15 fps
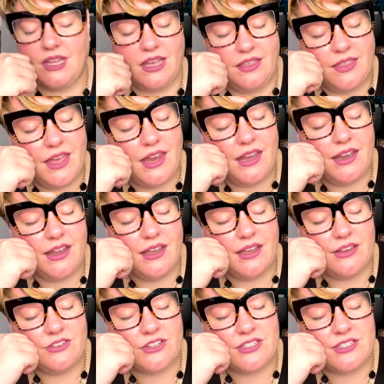then
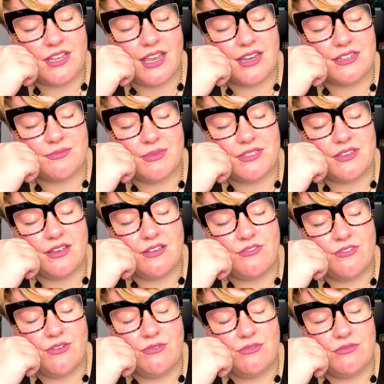just saying to
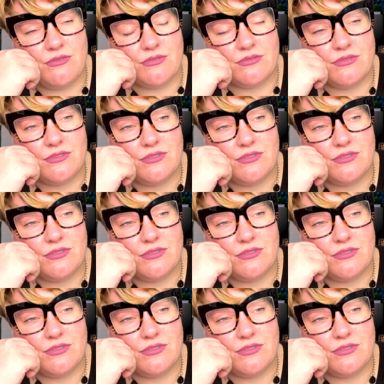myself, oh,